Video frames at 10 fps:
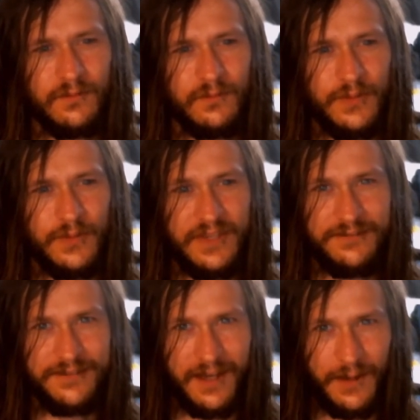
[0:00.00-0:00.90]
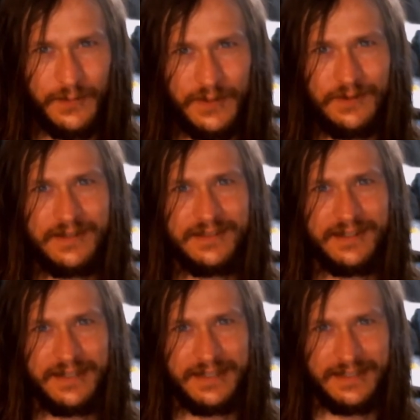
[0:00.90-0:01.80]
But they've kept you in
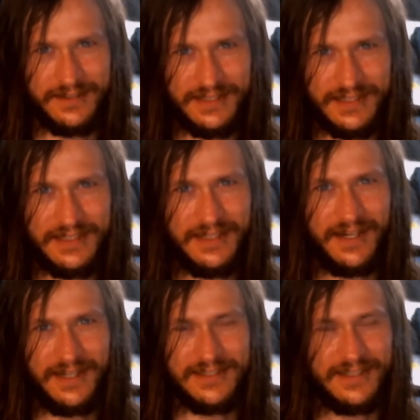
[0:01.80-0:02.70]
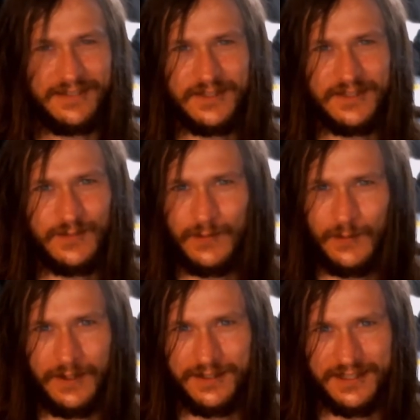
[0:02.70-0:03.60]
their energy, and like I said, they've just been
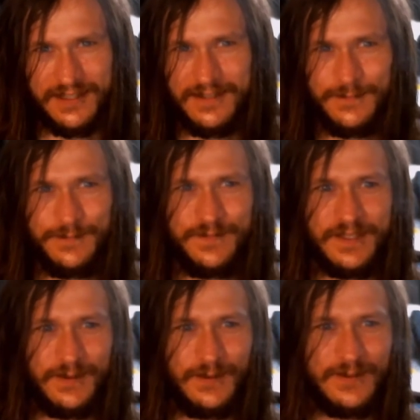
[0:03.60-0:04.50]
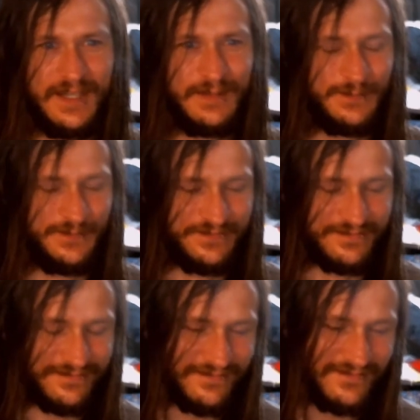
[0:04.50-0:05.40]
watching this whole time,
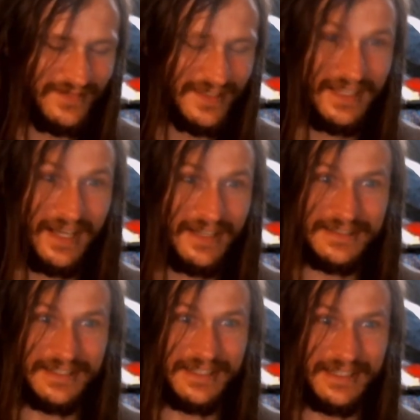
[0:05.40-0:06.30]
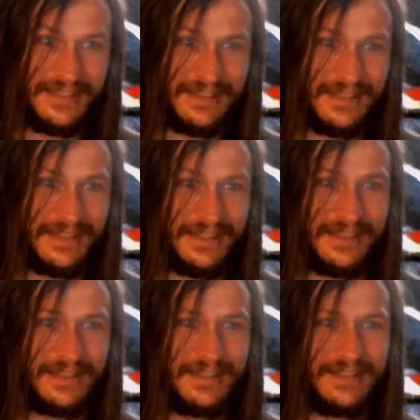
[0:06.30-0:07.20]
not saying
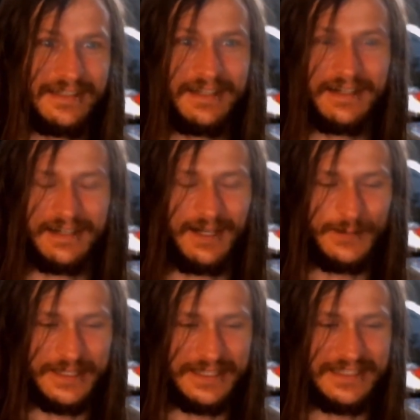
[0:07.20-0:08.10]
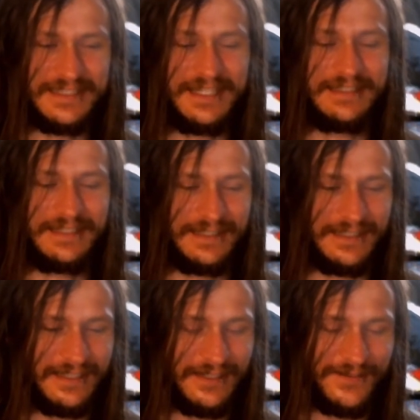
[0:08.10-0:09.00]
anything, not commenting, not
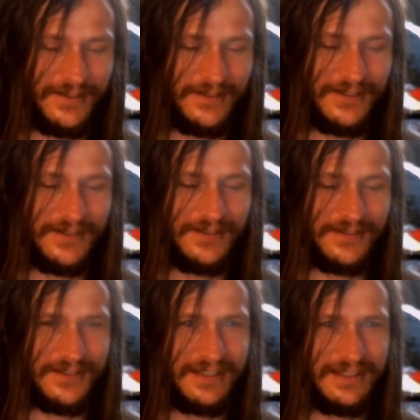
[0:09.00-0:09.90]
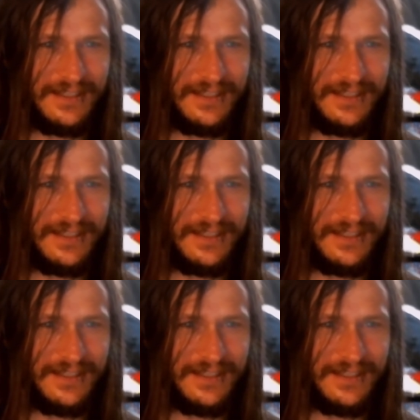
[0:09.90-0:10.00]
liking your photos.